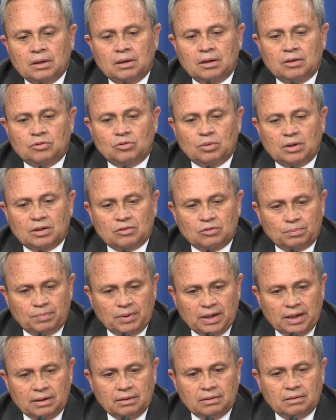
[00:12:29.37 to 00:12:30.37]
is to
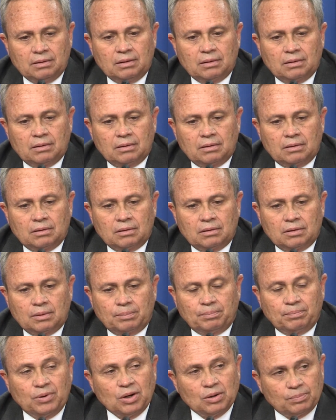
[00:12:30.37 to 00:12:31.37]
explain the
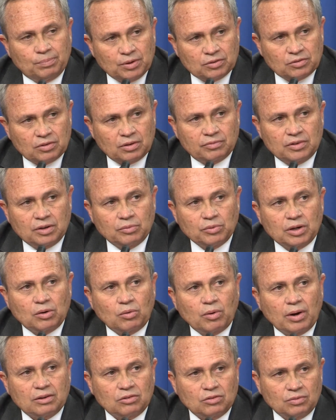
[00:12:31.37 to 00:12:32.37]
purpose of the
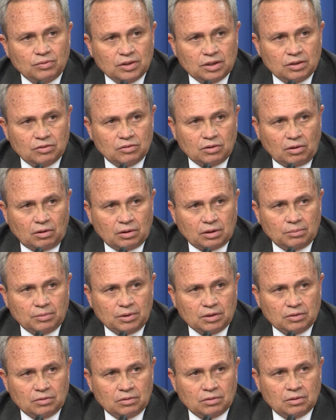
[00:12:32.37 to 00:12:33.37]
request for these
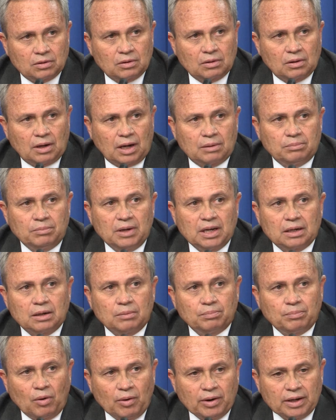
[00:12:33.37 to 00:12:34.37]
documents and make the
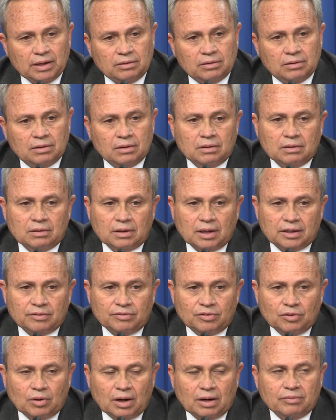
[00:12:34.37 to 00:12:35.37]
point that
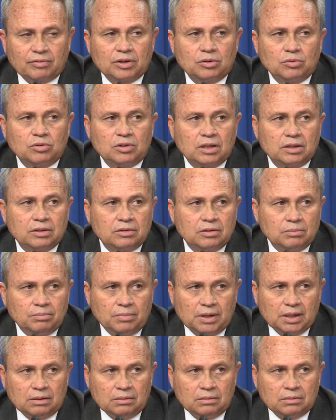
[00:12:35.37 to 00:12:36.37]
if you have a utility
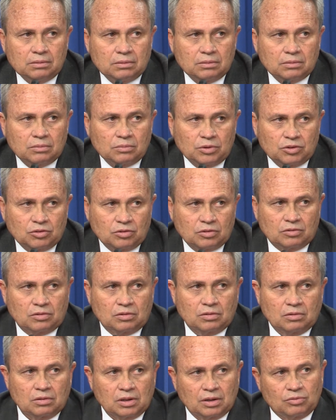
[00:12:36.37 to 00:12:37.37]
bill, which
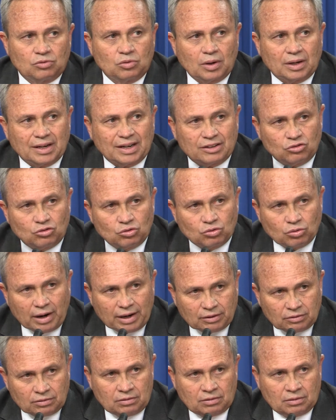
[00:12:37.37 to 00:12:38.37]
is, gives you an
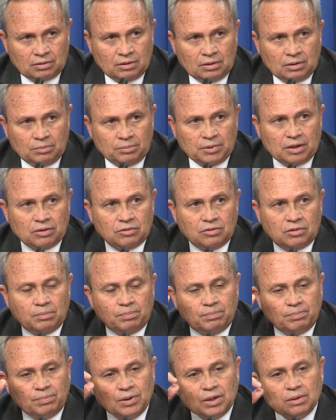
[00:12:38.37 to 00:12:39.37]
address, because the
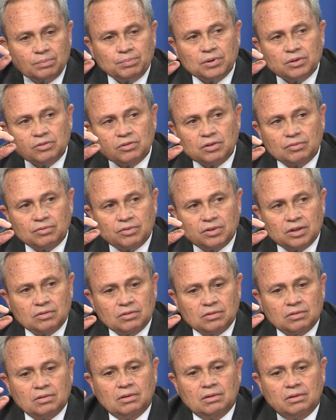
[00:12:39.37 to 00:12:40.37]
purpose of
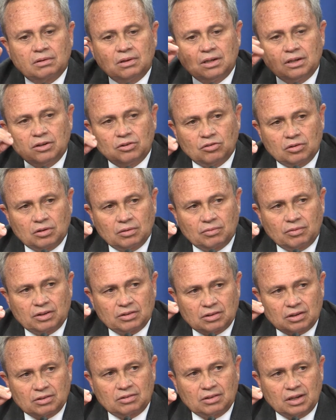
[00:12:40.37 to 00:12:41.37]
this initiative,
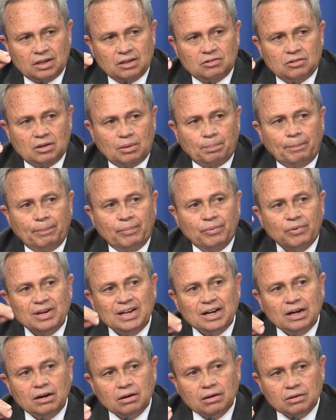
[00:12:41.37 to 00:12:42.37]
as I said, it's a
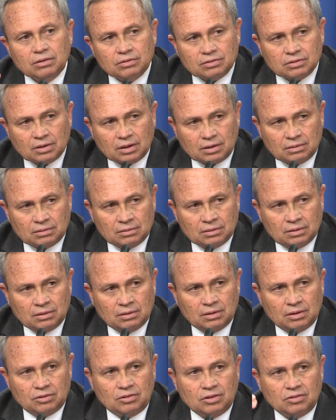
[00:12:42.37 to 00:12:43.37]
precursor.
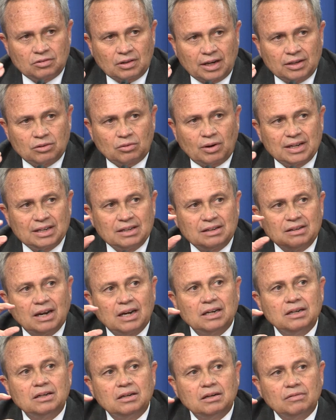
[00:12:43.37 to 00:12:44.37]
It's designed to
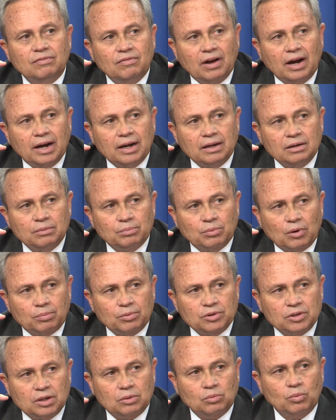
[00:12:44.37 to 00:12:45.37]
identify the
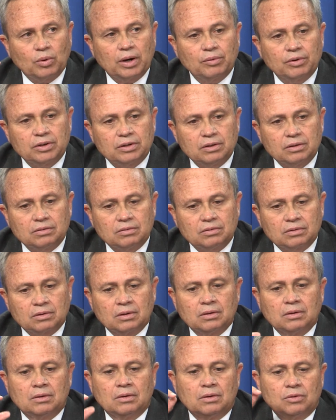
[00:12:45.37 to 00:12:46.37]
property and where it is,
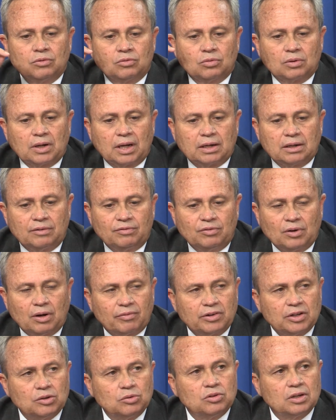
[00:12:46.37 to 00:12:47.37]
so that if you have
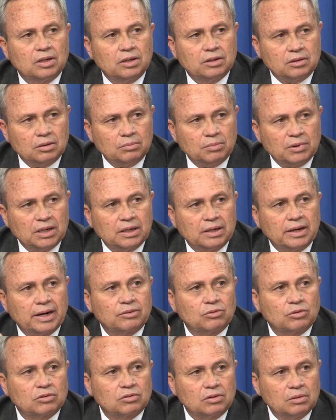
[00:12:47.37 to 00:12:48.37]
a utility bill,
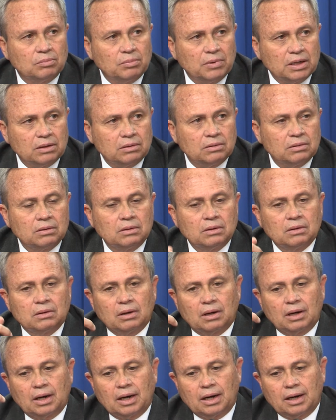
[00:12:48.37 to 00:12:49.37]
electricity bill,
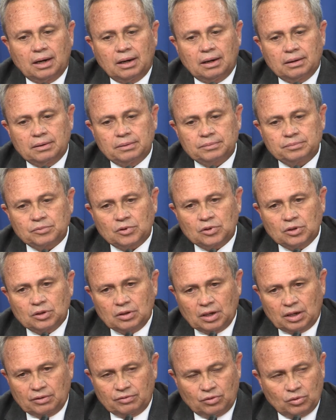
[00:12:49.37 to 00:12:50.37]
uh,
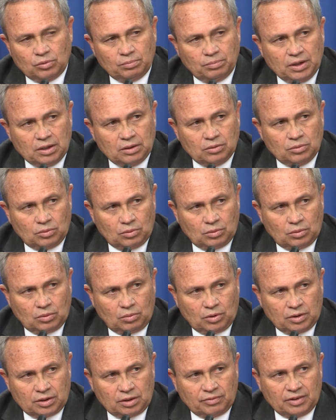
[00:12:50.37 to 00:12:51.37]
telephone bill or
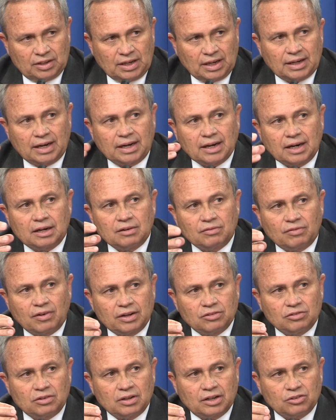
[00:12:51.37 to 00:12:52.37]
whatever, that
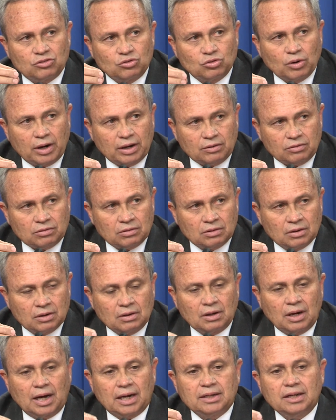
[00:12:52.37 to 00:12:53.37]
identifies the address.
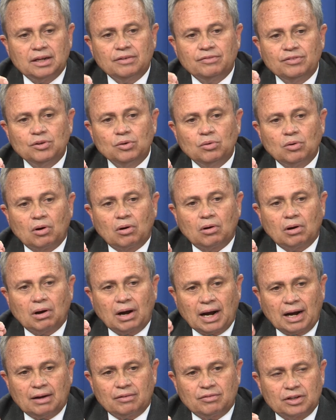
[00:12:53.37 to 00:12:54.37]
And if you
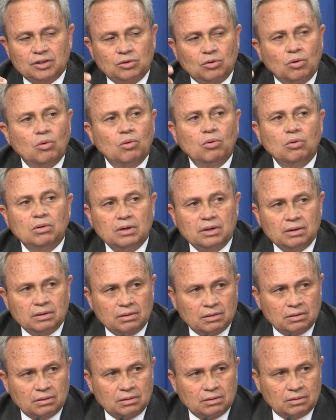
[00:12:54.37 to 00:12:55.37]
have an old
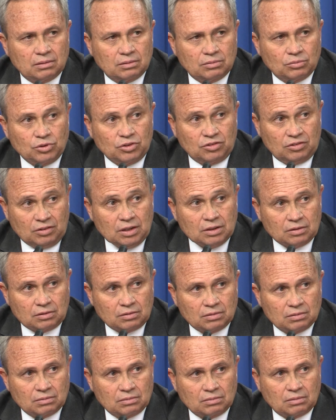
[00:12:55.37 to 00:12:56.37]

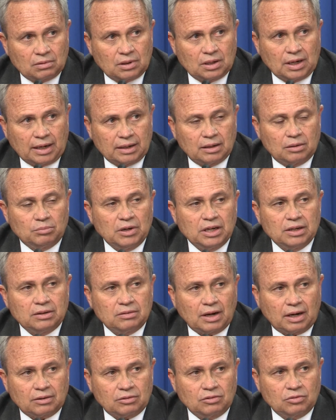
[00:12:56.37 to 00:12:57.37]
receipt, a land and building
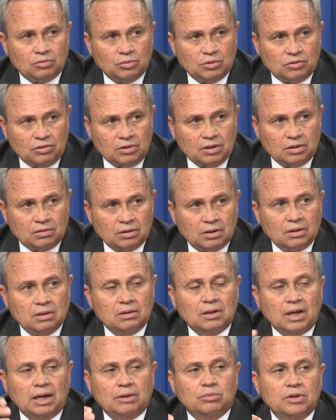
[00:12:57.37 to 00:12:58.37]
taxes receipt,
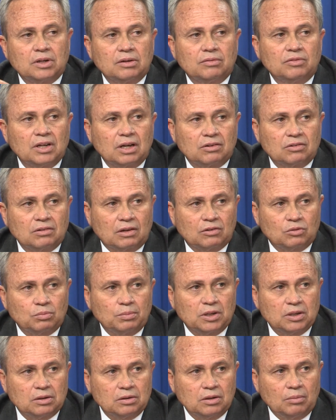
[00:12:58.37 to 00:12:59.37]
that will give the
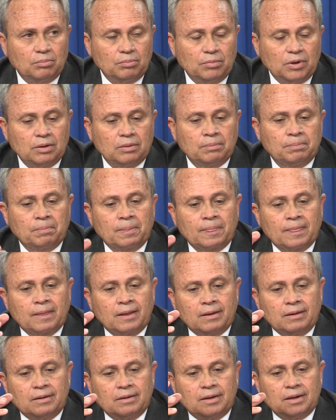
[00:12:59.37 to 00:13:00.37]
assessment number.
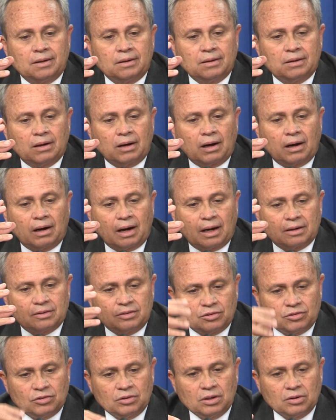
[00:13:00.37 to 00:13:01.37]
The
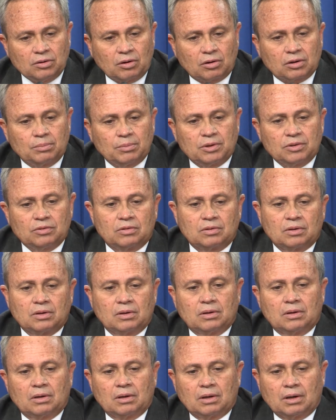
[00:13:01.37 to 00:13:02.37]
additional documents
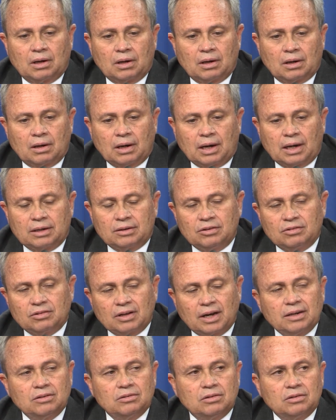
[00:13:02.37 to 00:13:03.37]
are
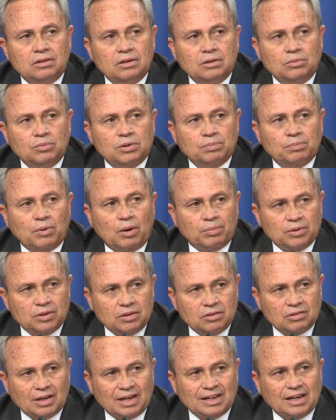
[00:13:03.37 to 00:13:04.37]
designed to deal with
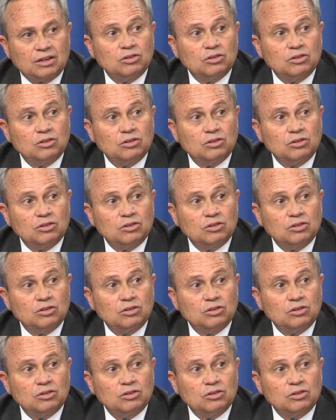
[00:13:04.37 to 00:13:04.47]
properties that are